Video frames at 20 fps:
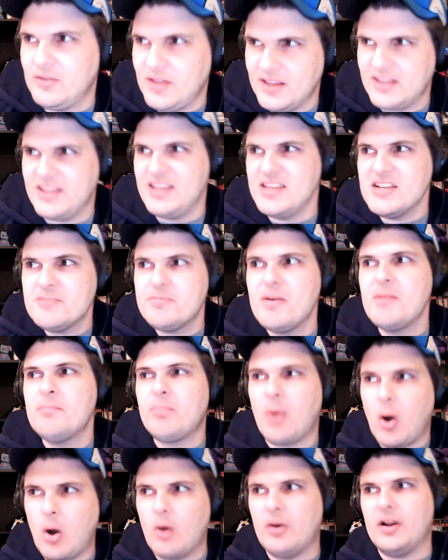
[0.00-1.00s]
Like he's been
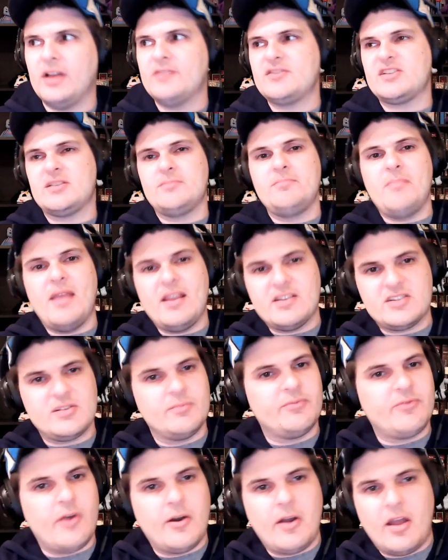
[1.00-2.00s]
part of some
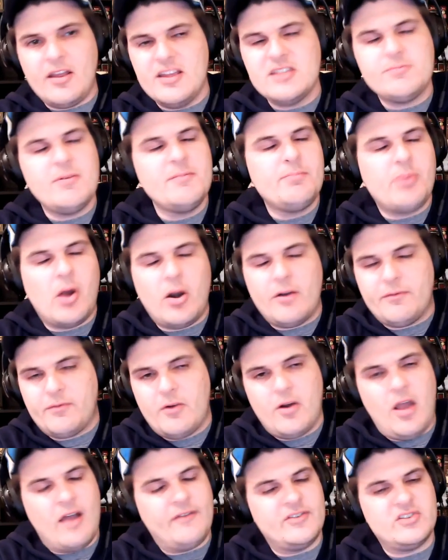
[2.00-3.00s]
some front he's been part of
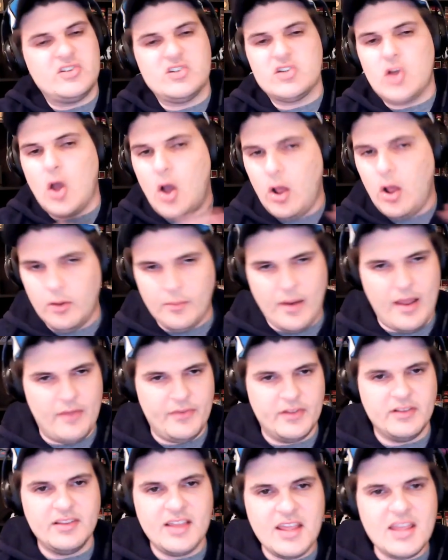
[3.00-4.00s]
front offices all
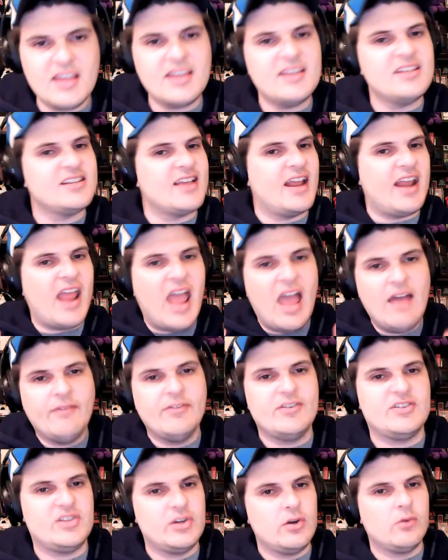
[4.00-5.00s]
around the league. He's had
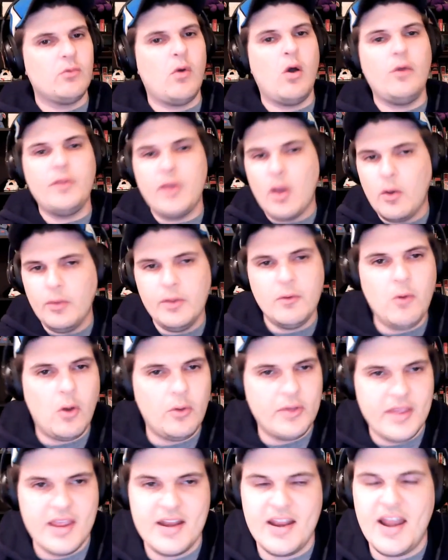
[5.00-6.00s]
every single role. The only
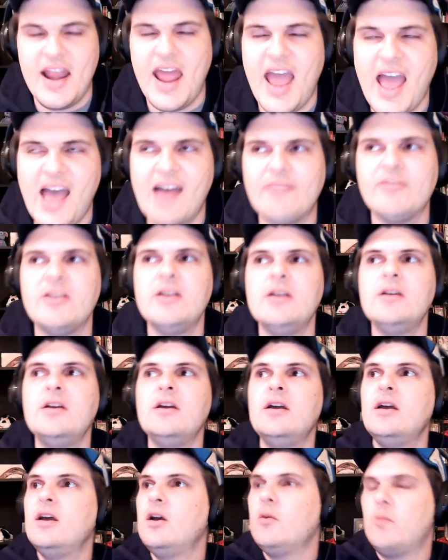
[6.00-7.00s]
role he didn't have
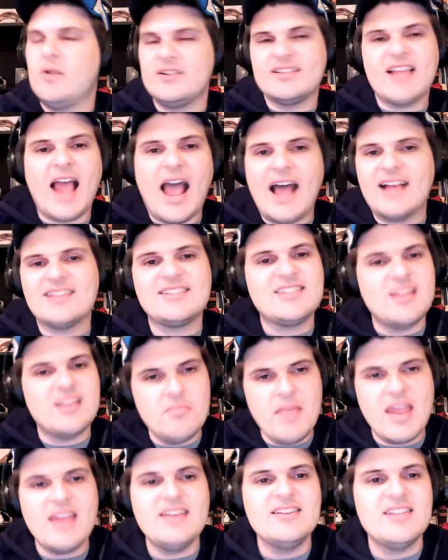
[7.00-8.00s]
was as the
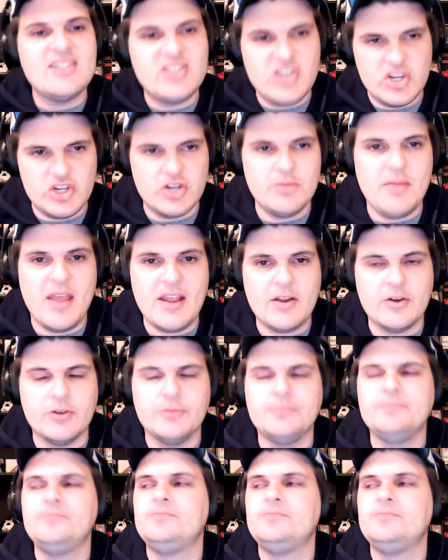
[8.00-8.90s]
main decision maker.